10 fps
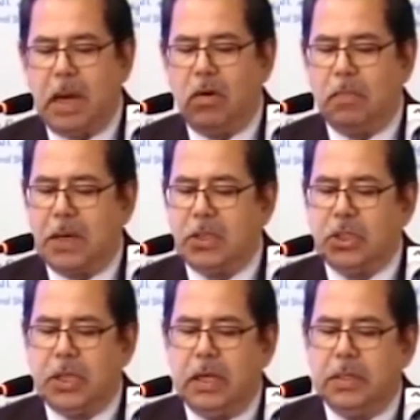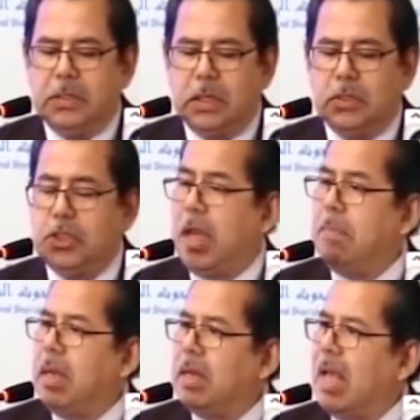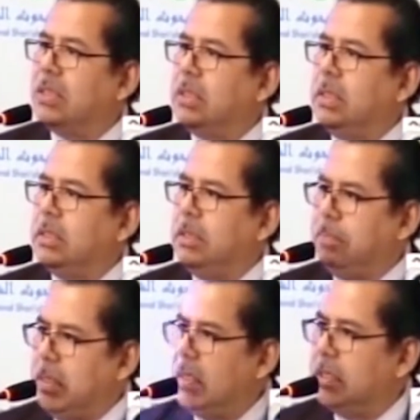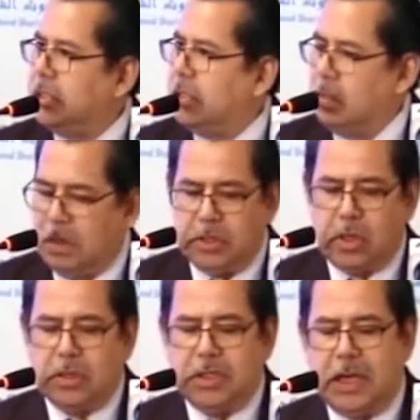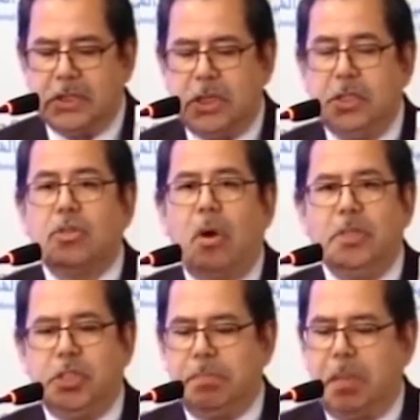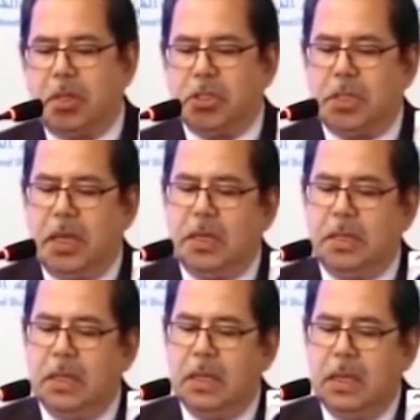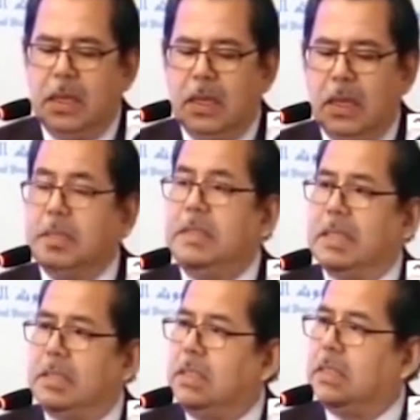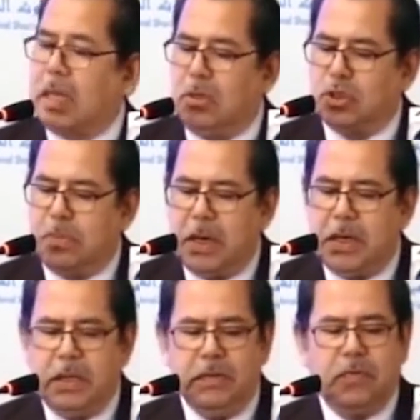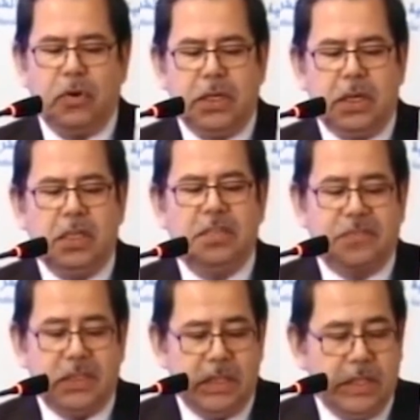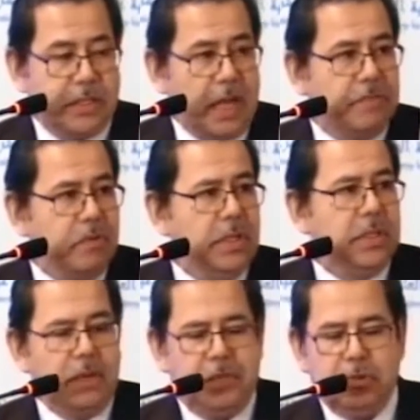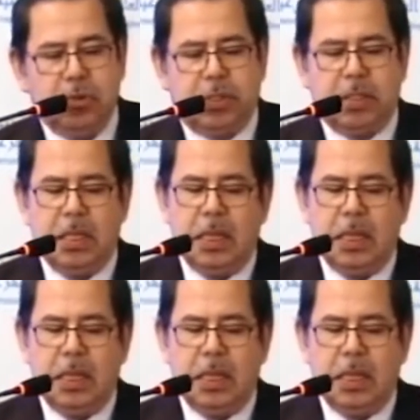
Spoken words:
Bank of Pakistan, Chairman SECP, the Securities Exchange Commission Pakistan, and Justice Taqi Usmani for their insightful interviews,